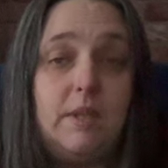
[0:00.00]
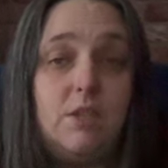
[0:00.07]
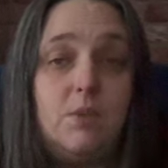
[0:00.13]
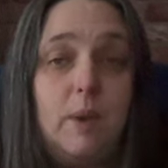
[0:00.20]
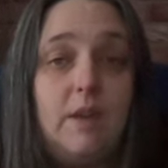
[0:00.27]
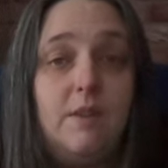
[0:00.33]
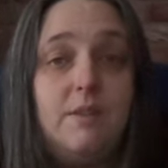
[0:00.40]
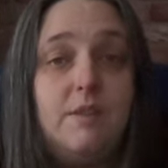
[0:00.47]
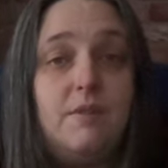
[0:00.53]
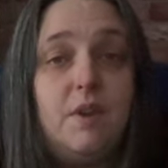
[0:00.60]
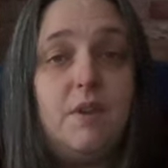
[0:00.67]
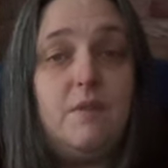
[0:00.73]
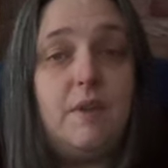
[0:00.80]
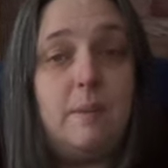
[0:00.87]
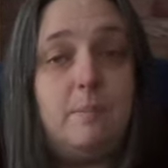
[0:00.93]
the 12th of
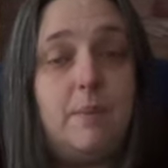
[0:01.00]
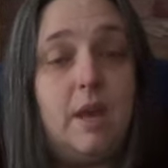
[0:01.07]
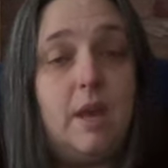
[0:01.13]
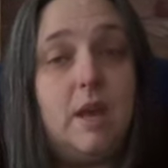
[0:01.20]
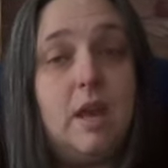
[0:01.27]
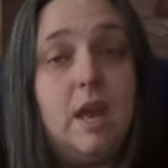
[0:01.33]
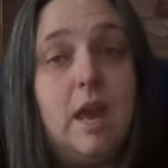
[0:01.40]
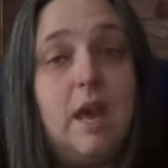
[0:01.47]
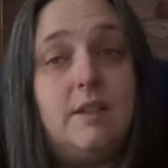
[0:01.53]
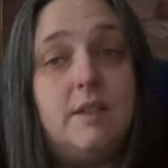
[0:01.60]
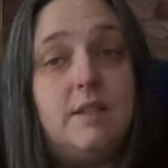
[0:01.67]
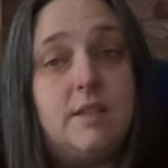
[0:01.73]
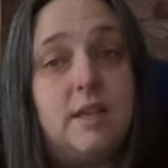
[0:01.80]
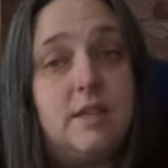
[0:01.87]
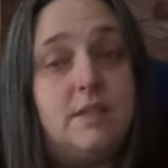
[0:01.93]
November and the
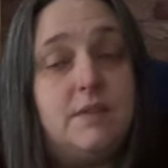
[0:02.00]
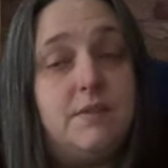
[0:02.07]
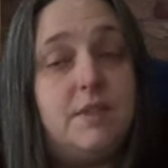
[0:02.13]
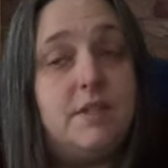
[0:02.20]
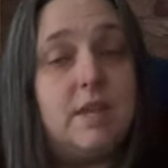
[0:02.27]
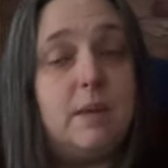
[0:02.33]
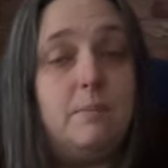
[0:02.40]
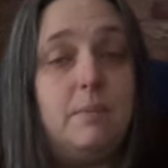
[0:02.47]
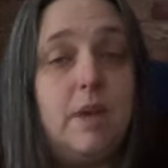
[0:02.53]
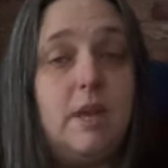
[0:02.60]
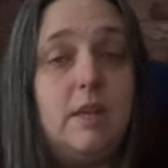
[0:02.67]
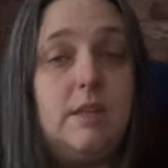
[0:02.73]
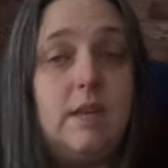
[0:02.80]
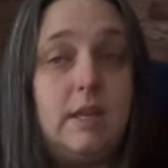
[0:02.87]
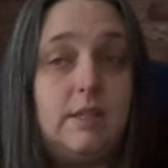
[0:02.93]
6th of December
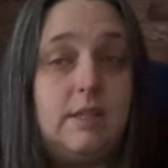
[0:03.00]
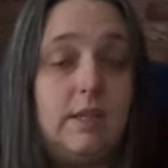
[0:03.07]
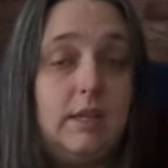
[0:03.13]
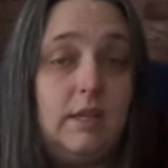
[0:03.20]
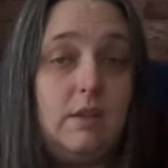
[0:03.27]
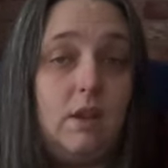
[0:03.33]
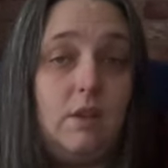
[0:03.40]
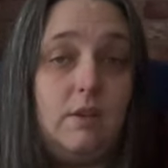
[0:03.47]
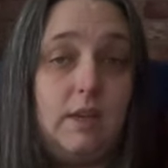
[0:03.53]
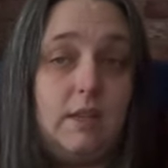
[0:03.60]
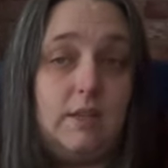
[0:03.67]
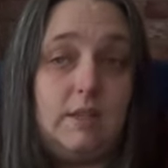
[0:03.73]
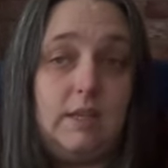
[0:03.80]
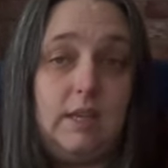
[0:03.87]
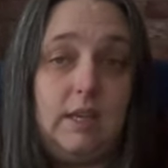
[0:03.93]

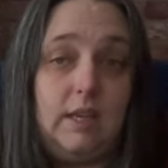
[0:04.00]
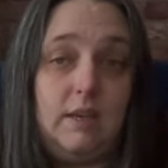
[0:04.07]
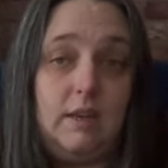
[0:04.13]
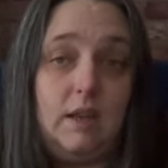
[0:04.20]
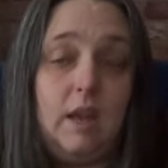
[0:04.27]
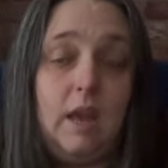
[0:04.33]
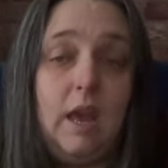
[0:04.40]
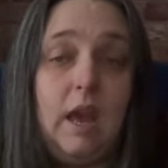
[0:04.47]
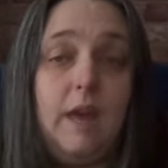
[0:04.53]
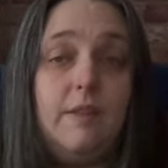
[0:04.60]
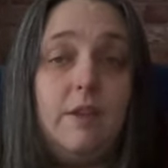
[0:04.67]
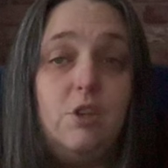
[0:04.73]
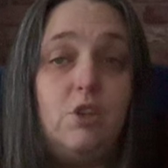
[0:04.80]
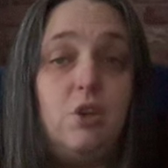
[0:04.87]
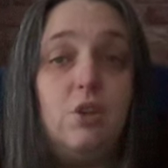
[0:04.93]
1919, and
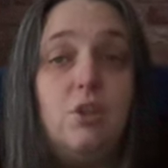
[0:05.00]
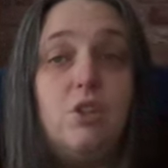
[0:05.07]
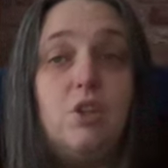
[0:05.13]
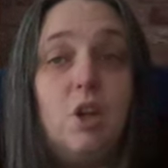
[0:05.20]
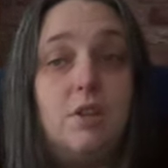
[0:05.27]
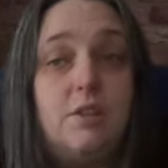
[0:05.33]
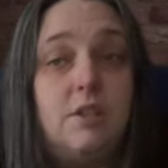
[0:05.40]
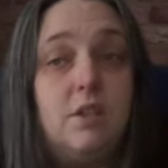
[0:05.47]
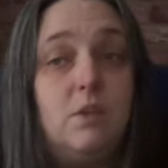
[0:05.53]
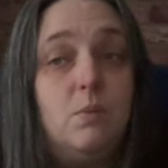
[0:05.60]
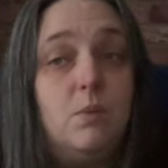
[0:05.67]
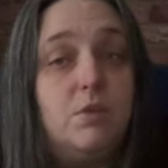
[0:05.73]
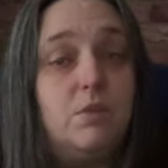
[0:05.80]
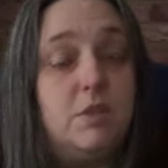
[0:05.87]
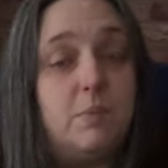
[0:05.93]
that George Shotton
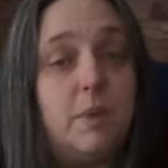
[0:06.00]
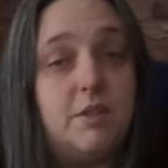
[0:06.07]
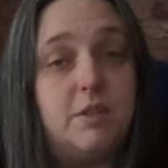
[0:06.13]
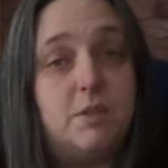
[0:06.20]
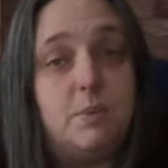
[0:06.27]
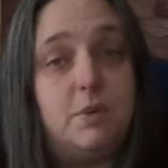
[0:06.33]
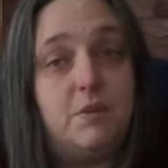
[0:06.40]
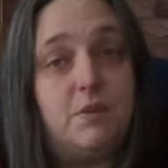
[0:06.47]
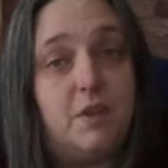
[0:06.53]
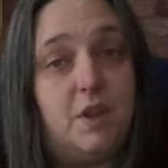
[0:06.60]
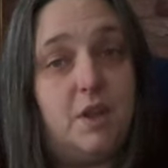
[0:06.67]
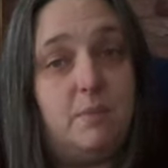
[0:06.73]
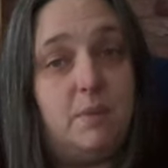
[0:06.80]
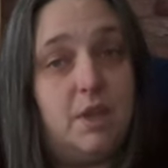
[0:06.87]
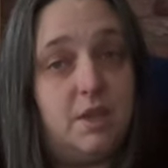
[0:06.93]
was responsible for
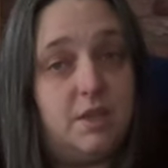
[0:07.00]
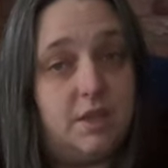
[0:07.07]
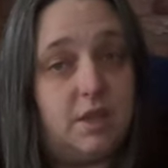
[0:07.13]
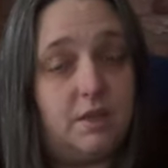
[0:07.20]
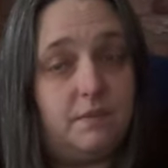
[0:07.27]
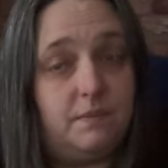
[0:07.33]
her murder.